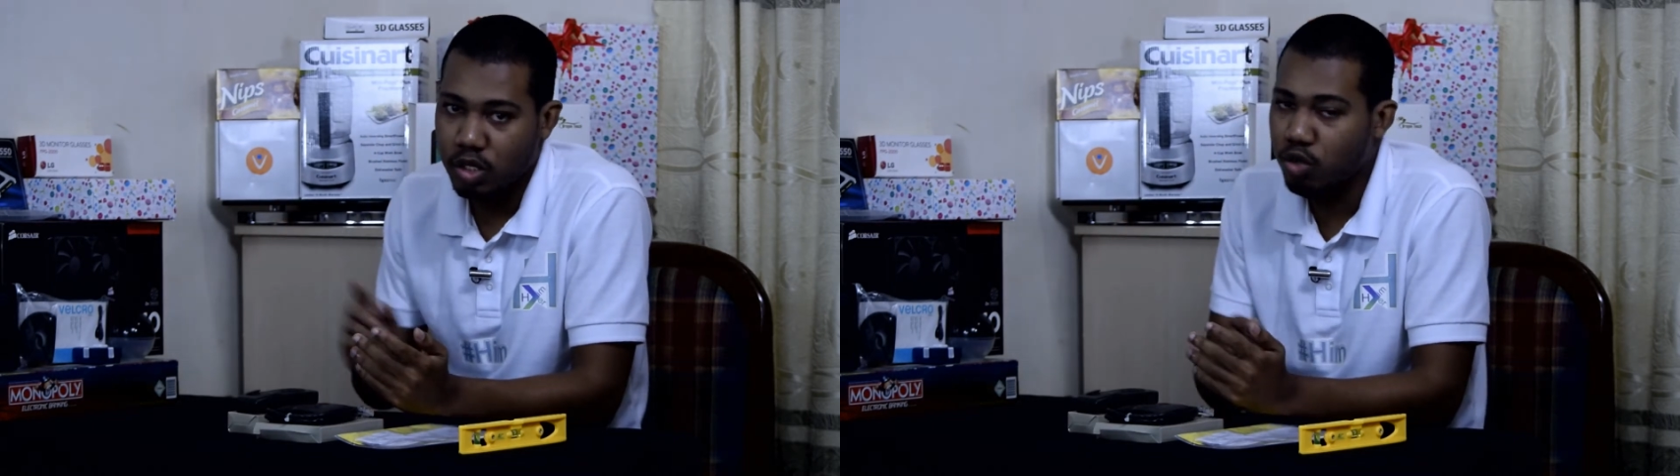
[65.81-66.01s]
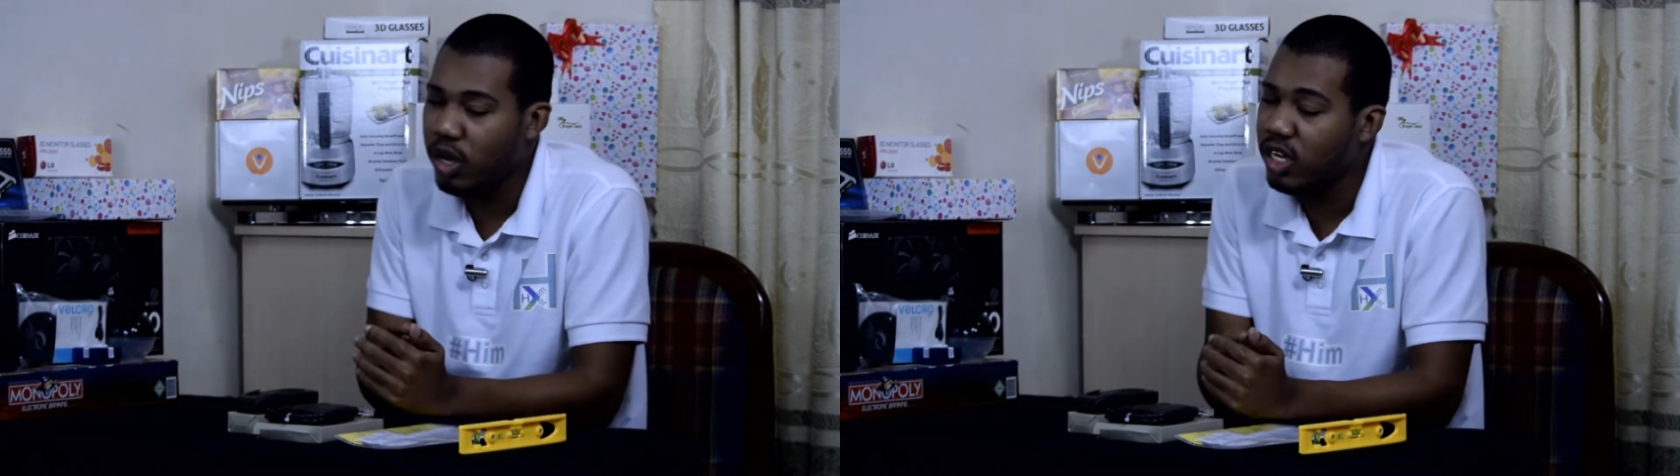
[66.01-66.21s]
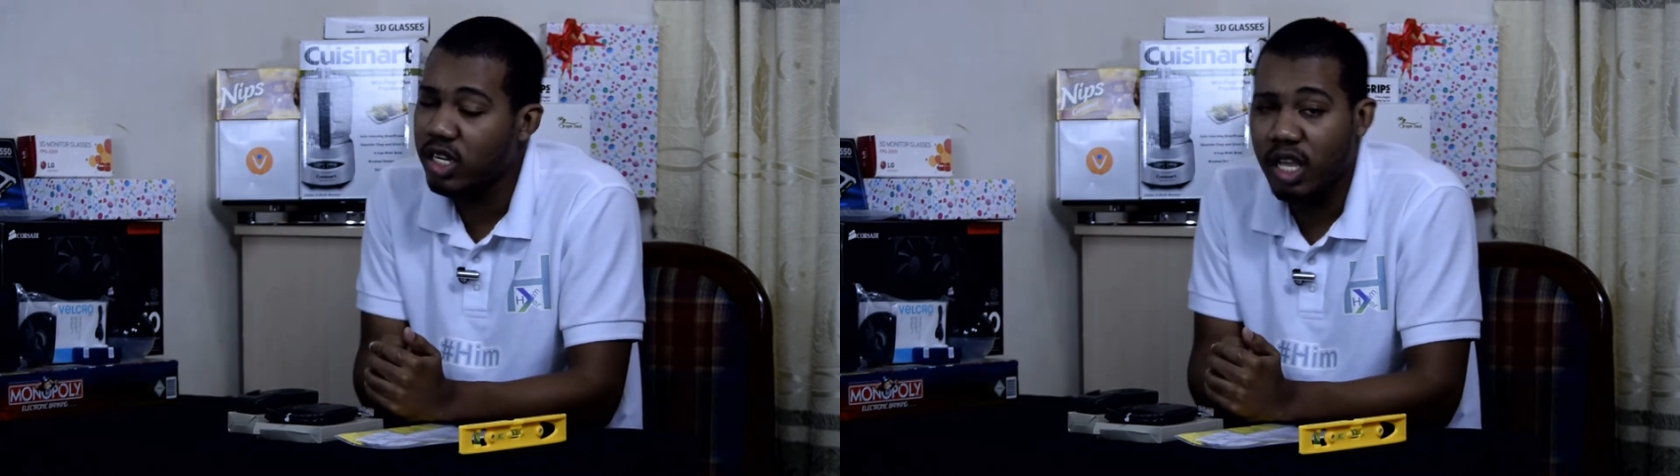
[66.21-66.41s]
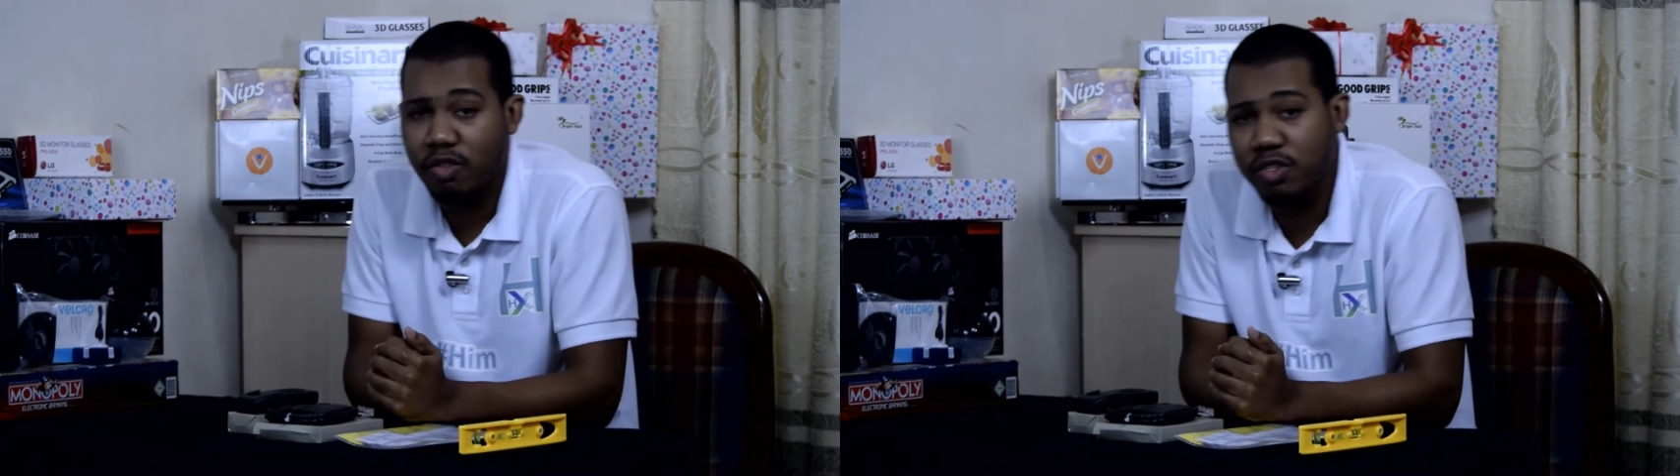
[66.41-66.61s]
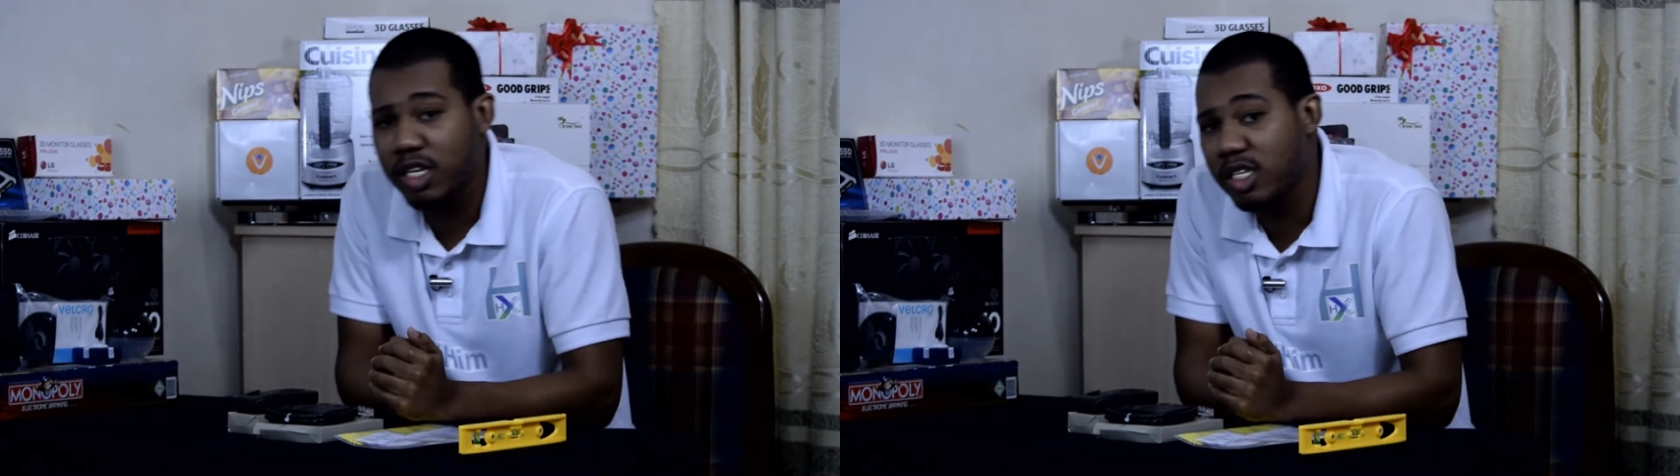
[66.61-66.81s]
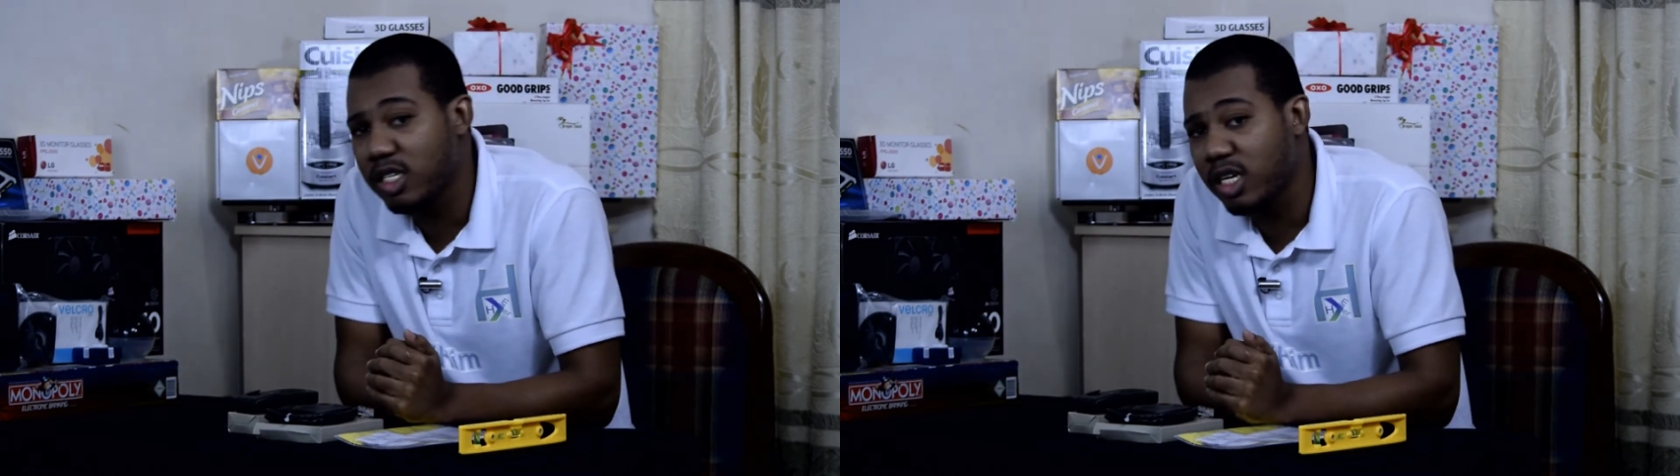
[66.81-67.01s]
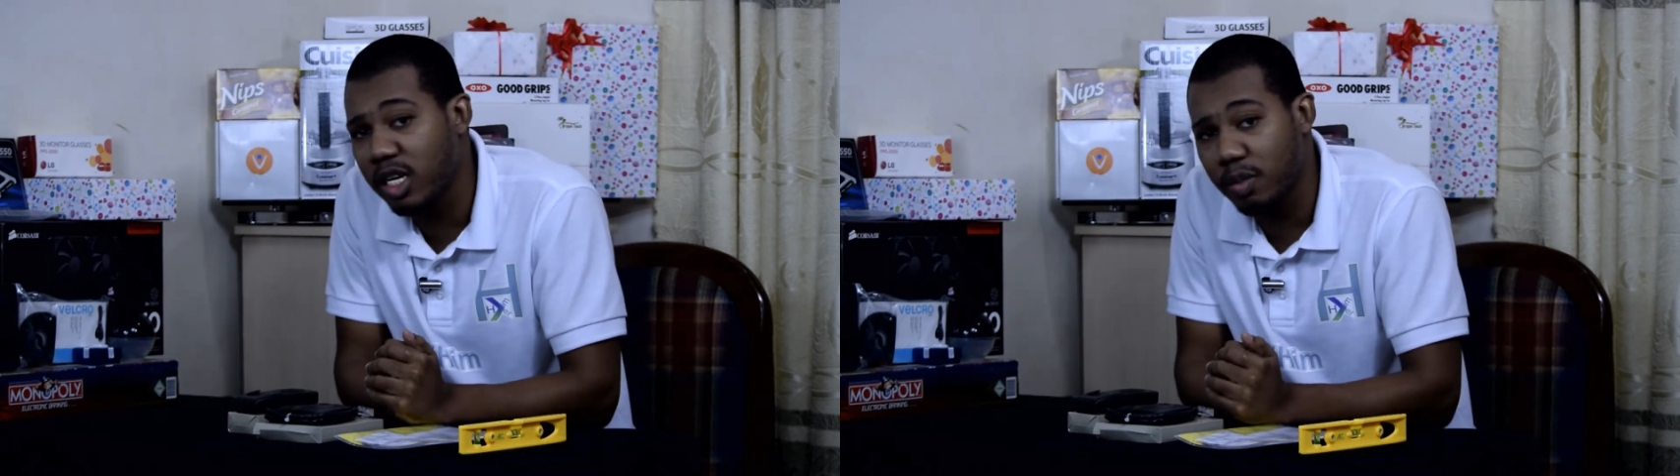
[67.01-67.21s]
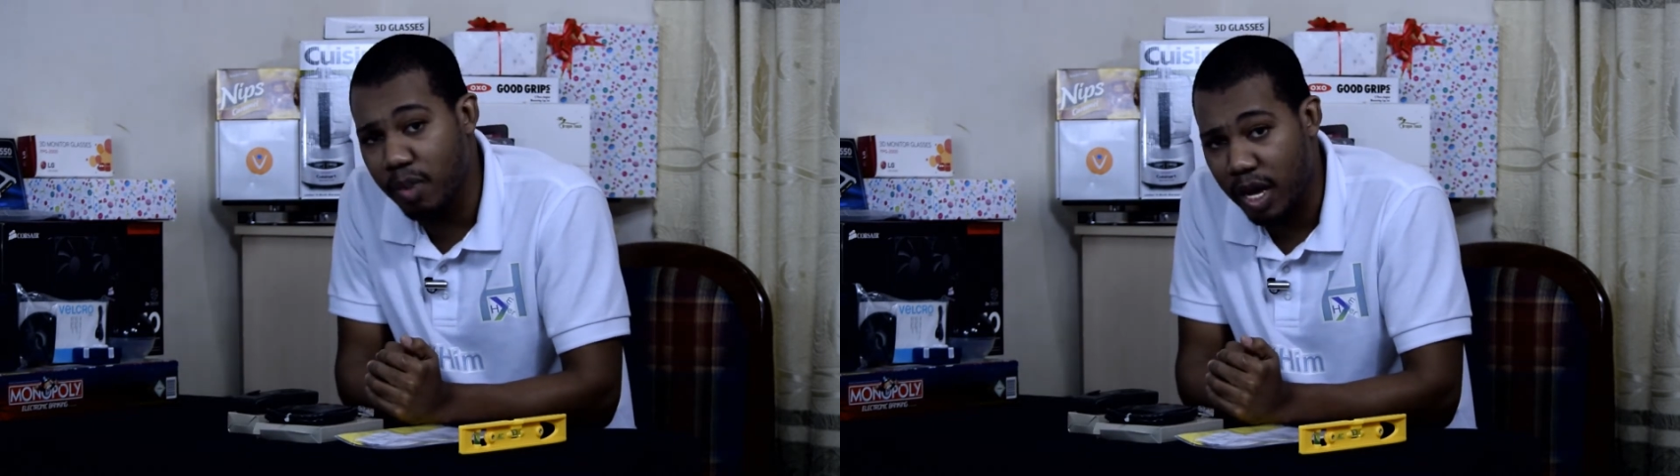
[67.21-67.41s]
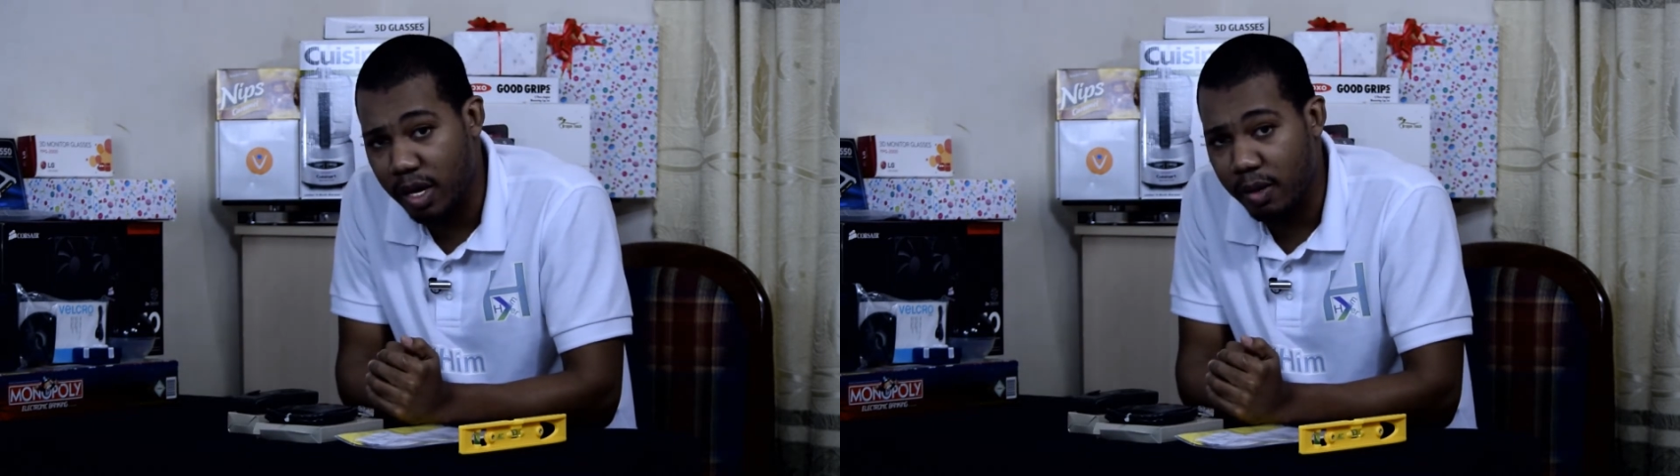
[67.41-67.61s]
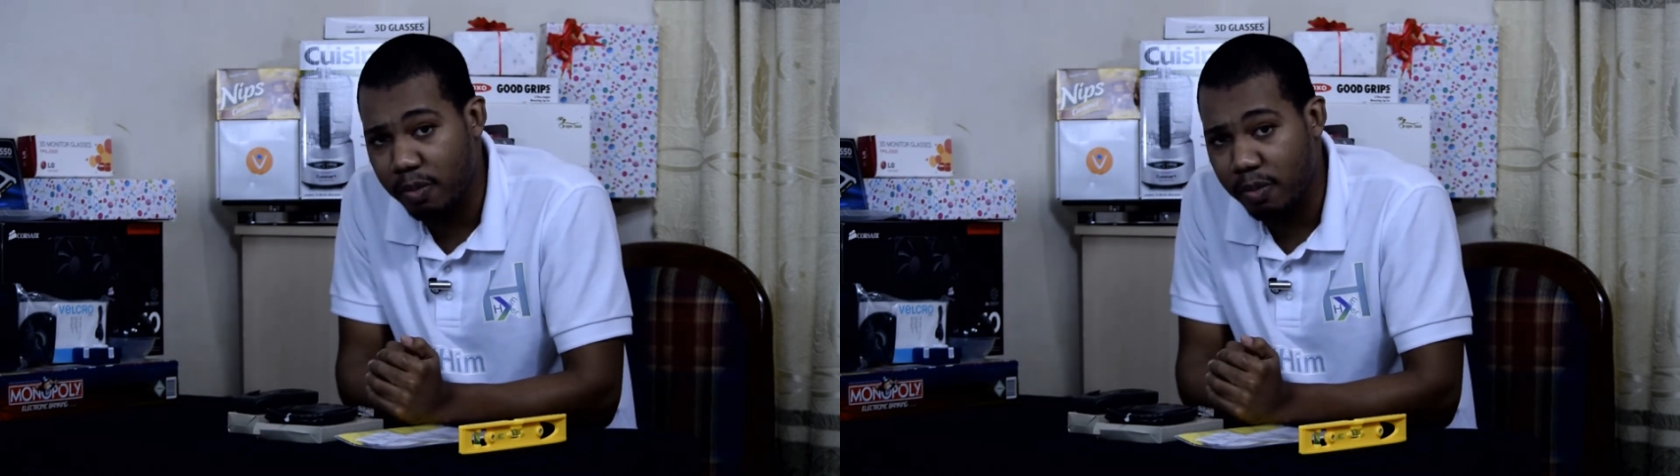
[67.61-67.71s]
so I didn't have to send the screen back.